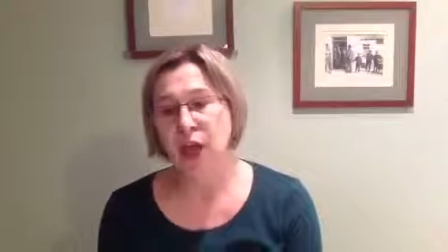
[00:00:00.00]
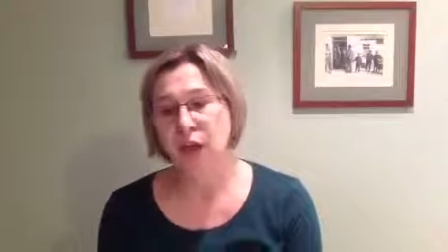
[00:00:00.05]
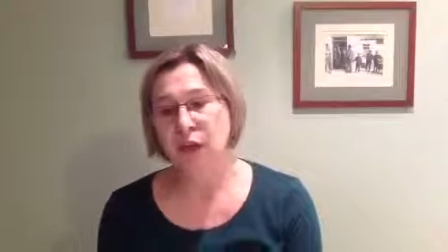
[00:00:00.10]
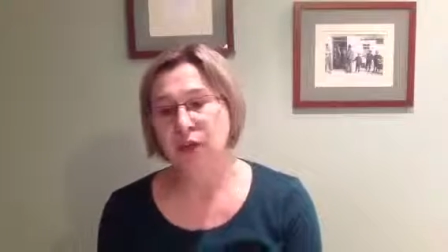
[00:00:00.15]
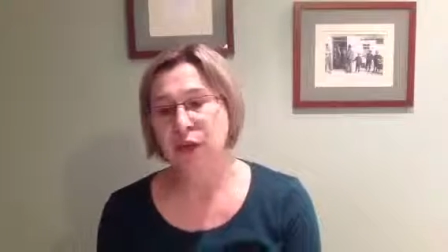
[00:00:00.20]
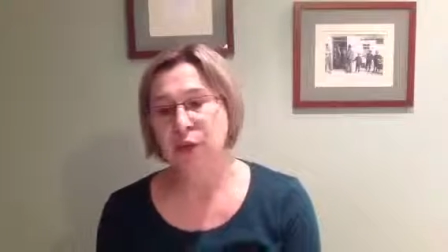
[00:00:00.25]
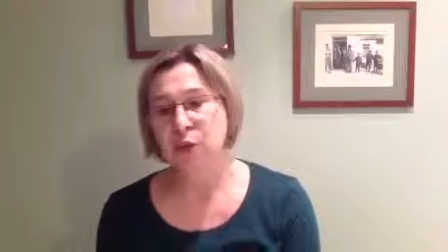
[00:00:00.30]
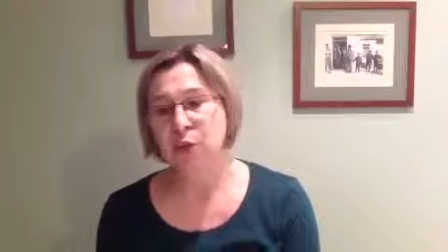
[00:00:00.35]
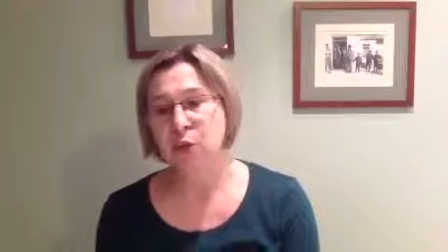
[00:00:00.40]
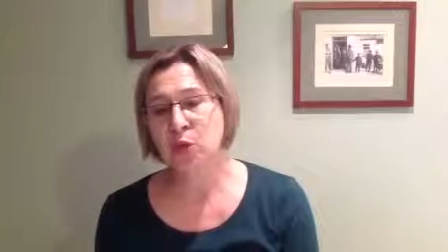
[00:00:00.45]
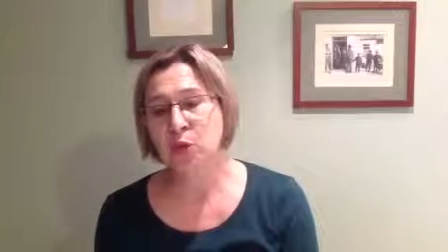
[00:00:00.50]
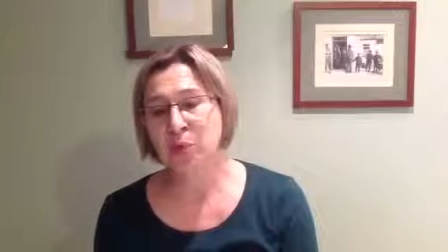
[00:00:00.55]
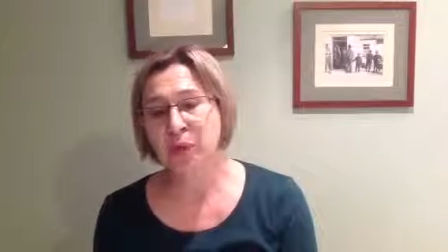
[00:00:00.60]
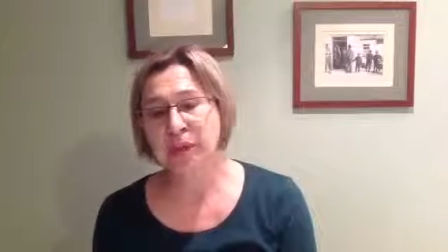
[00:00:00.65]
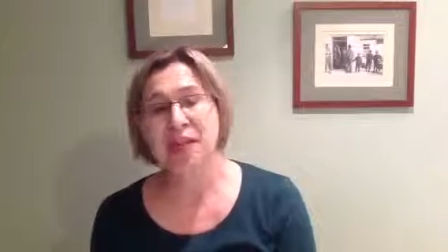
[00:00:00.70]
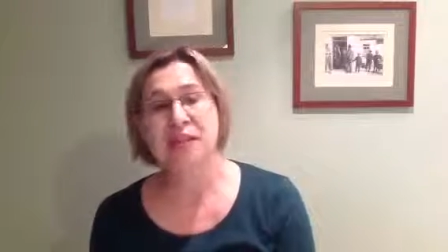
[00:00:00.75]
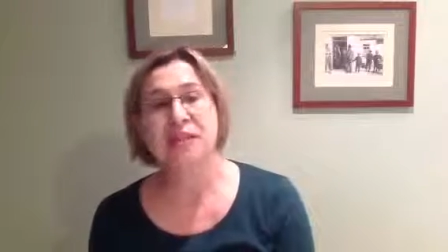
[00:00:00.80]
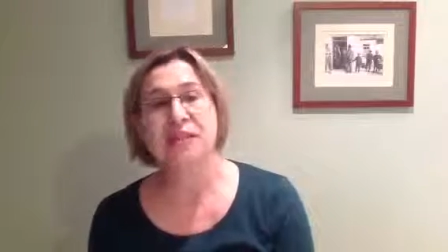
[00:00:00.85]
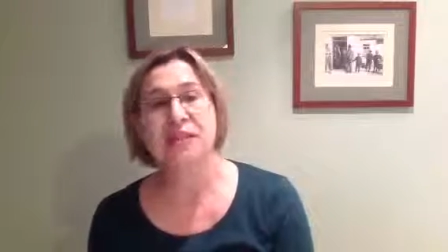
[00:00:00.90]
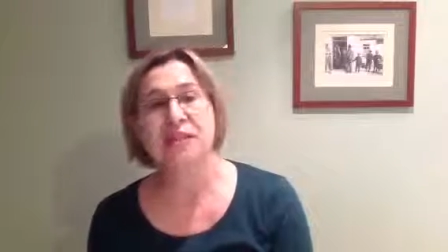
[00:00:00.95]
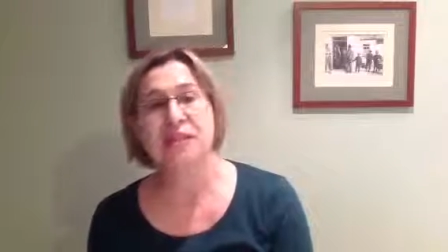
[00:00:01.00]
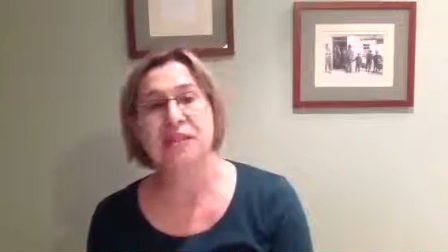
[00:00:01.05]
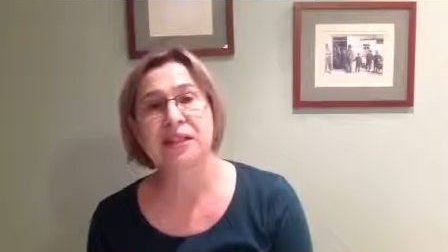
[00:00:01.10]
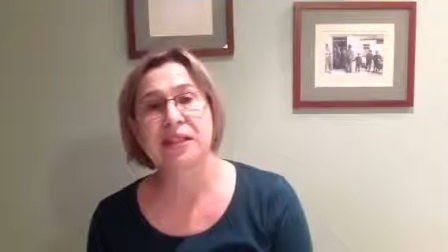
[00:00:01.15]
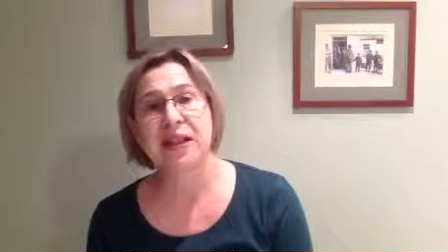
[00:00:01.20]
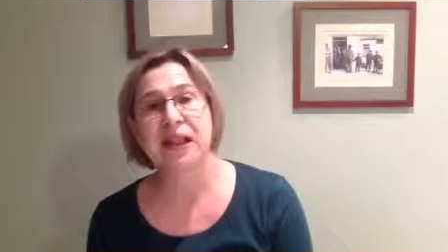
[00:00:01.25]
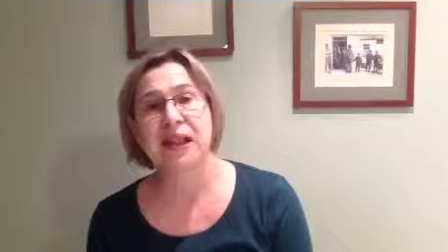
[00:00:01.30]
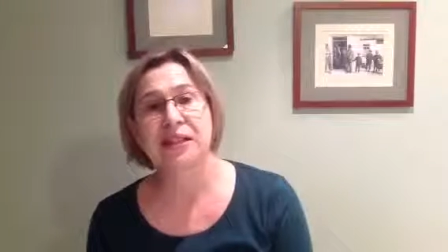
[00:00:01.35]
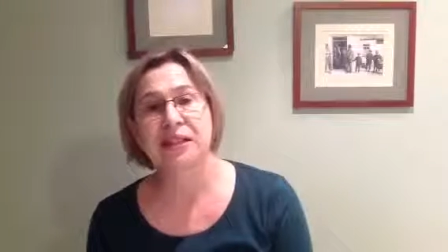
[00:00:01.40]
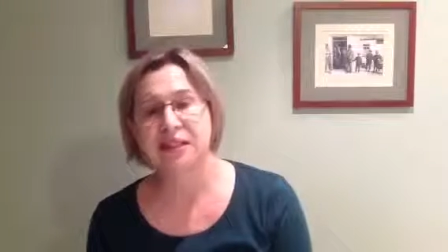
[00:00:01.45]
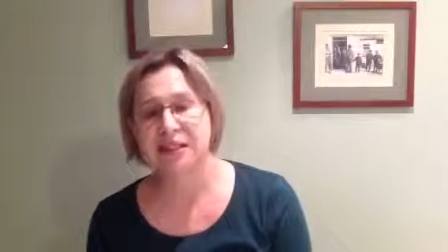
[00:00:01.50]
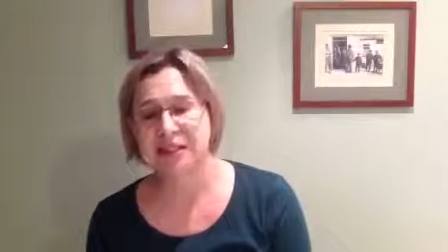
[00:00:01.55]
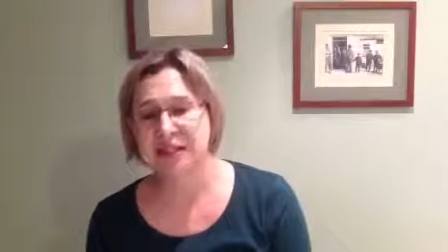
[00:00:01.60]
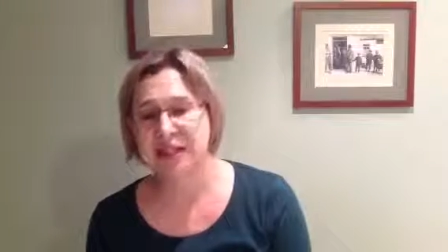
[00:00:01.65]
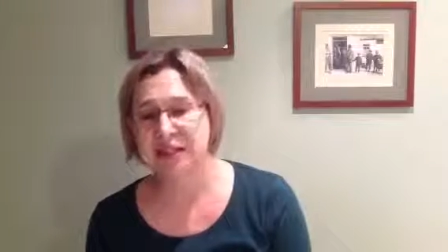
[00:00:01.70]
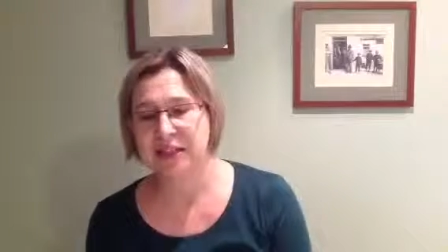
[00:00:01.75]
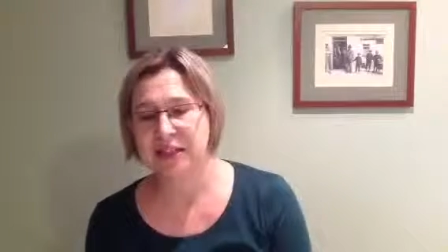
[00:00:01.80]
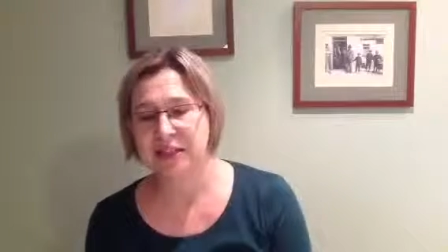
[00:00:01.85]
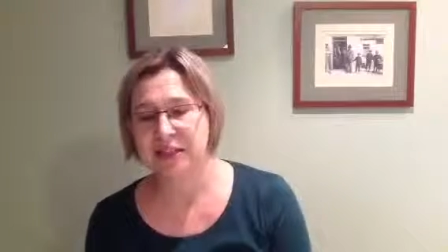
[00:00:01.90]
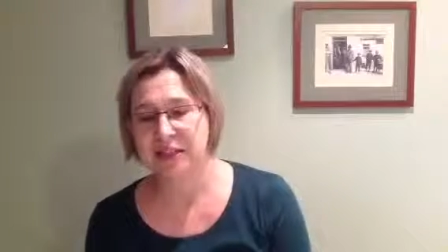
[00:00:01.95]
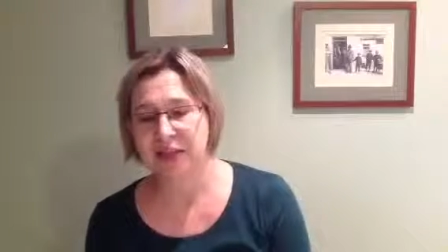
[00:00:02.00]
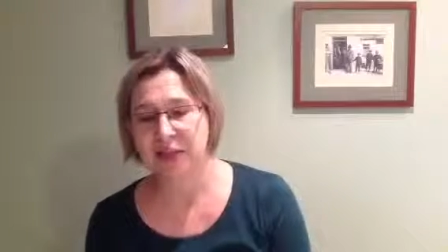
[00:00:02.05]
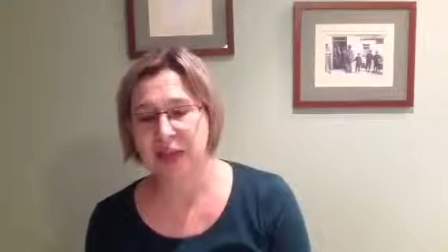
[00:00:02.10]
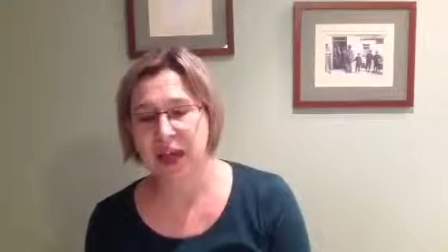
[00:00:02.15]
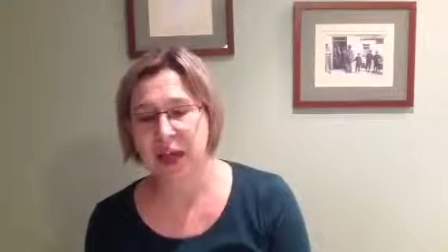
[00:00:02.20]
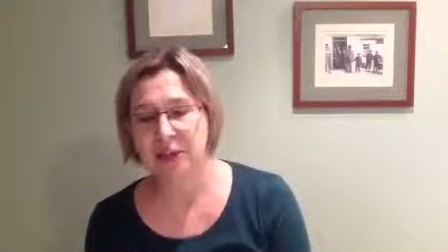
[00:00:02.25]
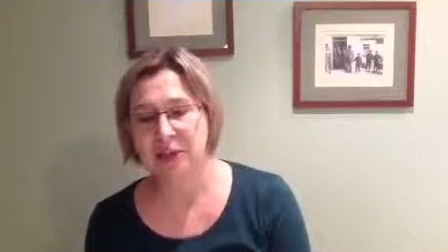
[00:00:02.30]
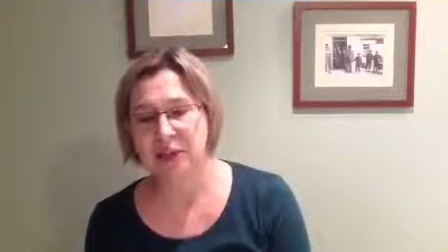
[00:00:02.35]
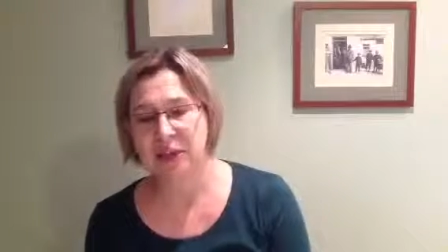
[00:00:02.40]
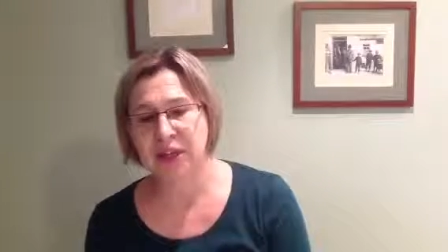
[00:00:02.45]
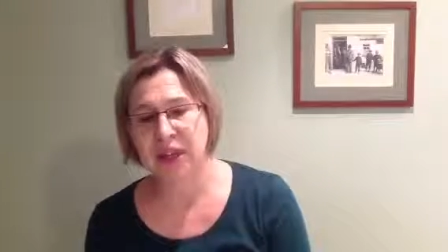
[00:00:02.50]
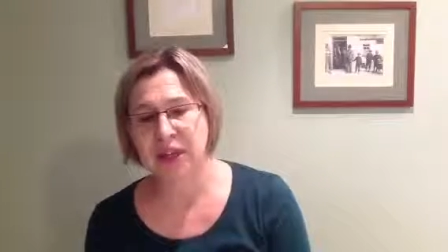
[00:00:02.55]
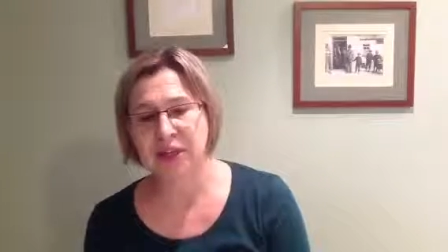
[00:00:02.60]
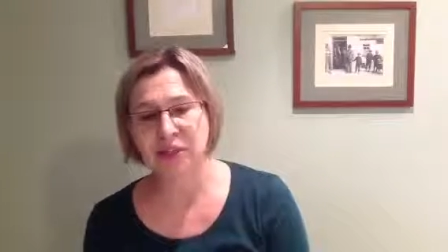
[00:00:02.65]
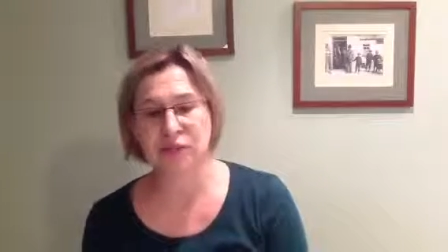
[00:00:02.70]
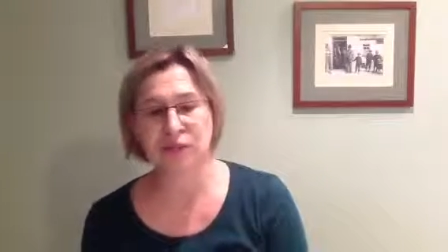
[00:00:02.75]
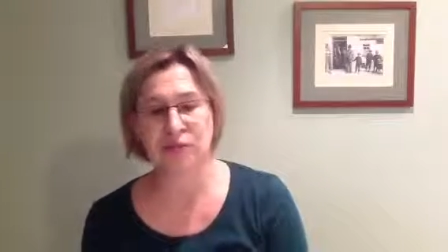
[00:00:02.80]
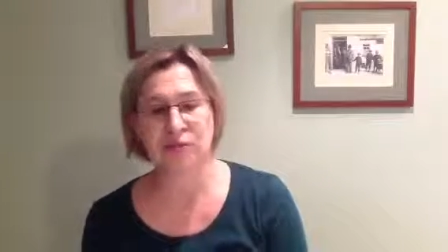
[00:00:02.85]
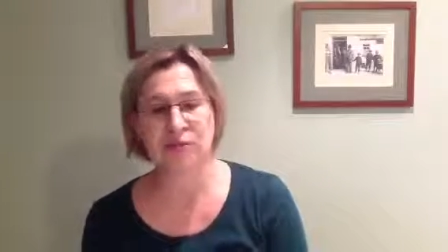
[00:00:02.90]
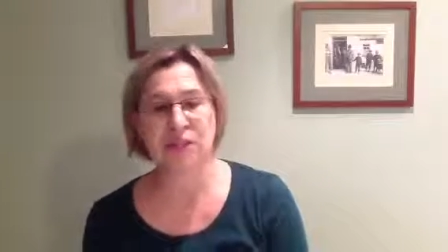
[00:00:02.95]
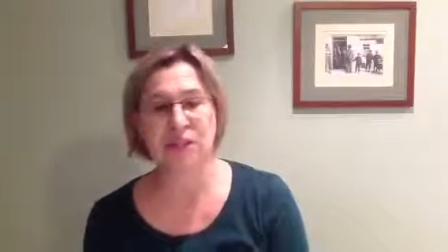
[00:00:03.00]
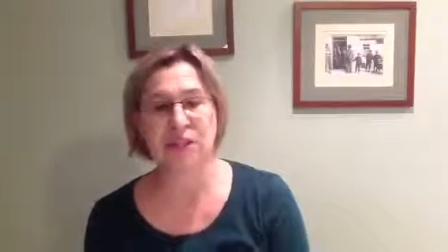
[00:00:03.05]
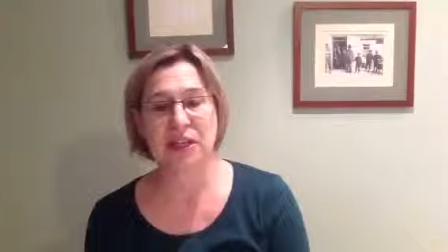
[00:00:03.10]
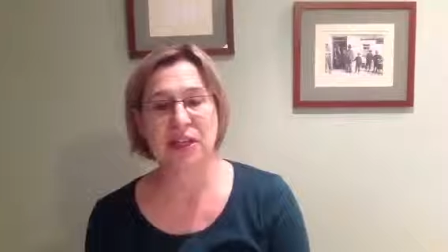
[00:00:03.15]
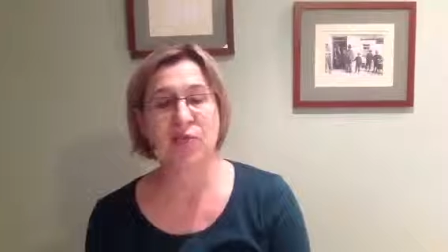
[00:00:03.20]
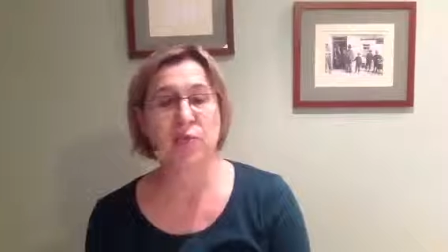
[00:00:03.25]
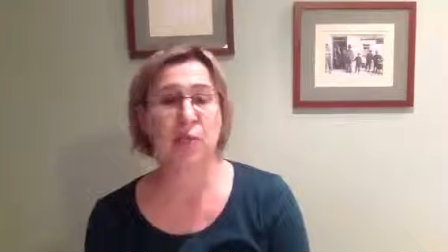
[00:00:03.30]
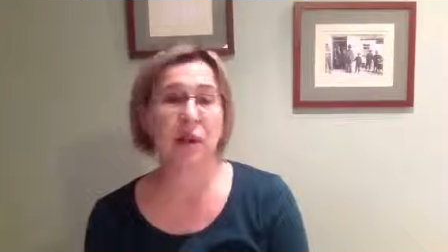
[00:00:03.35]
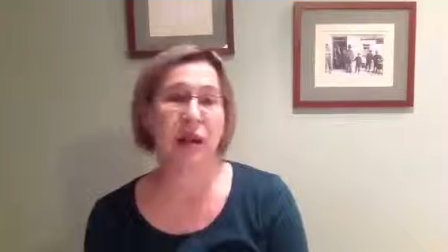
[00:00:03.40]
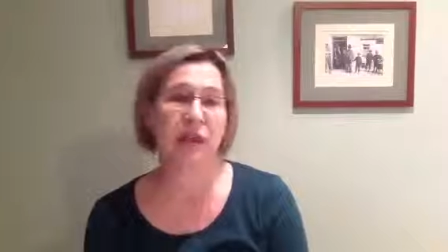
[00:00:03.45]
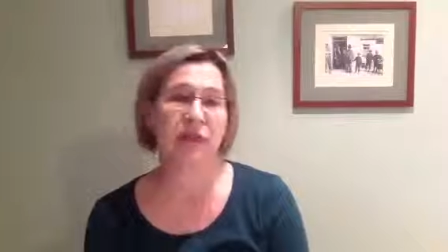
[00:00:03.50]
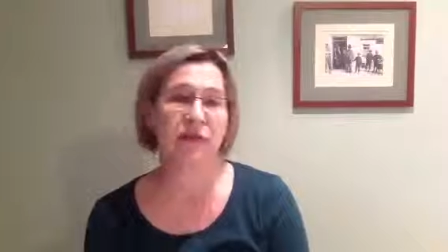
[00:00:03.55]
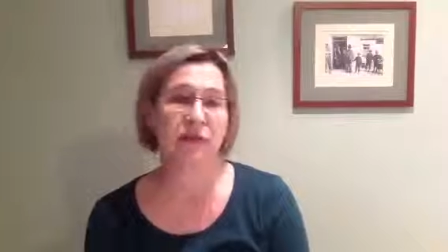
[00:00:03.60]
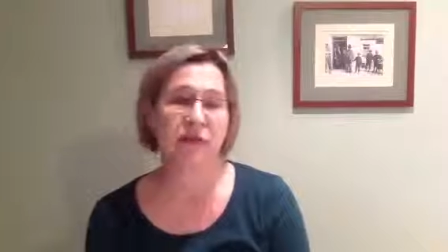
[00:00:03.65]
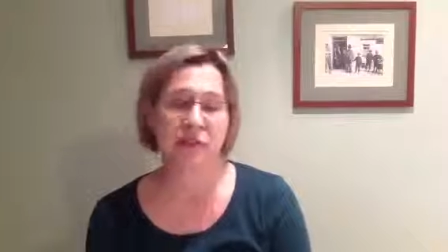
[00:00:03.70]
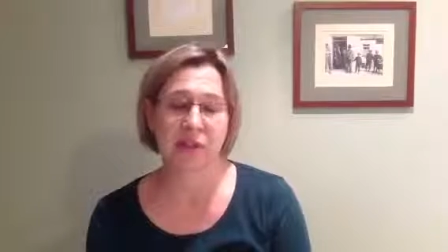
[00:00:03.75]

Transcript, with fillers: from the more mechanistic understandings of habit characteristic of behavioural